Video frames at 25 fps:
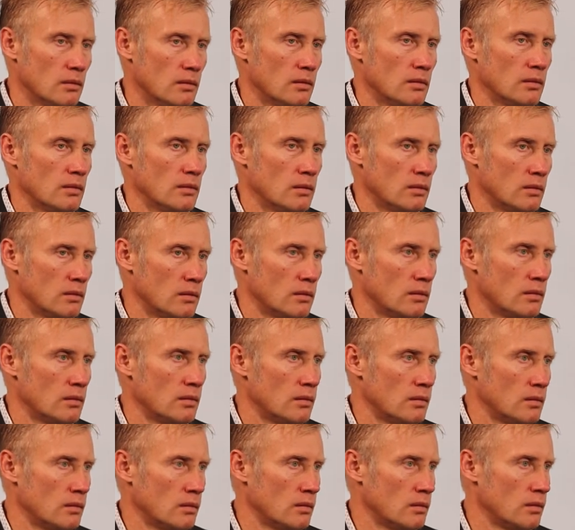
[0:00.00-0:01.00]

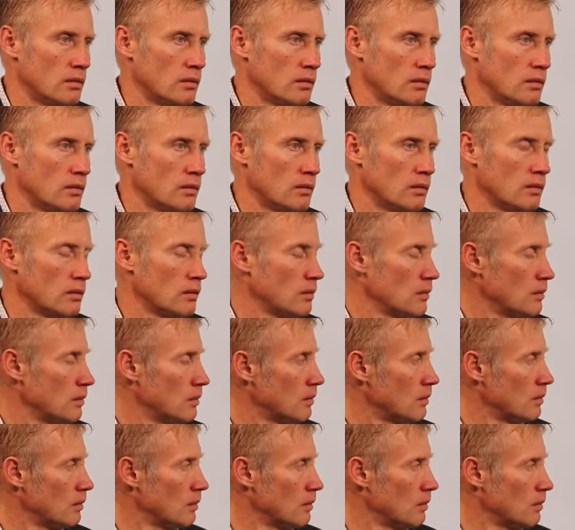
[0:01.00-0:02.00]

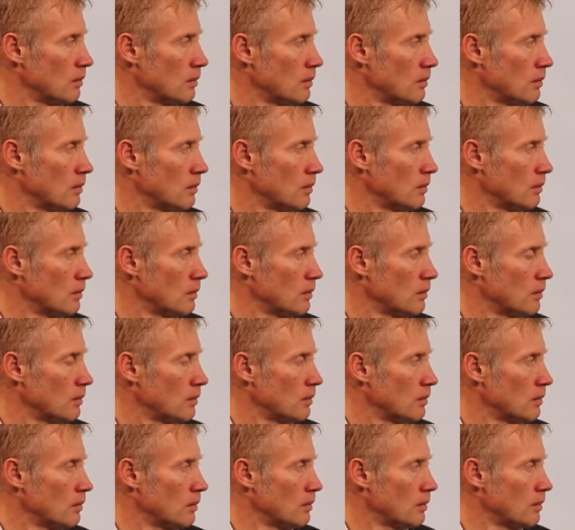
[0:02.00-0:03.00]

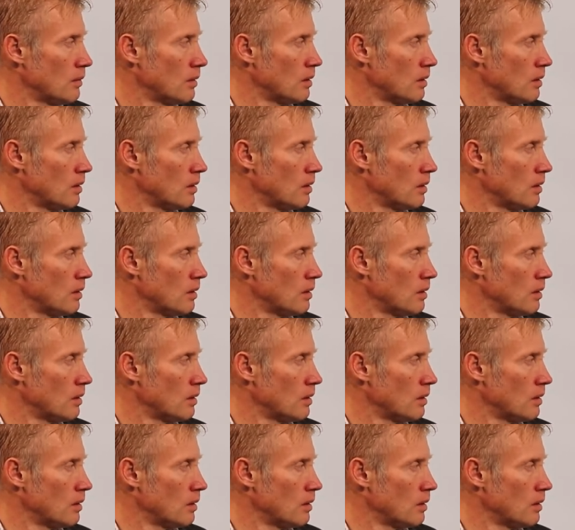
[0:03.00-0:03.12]
The person shown says nothing.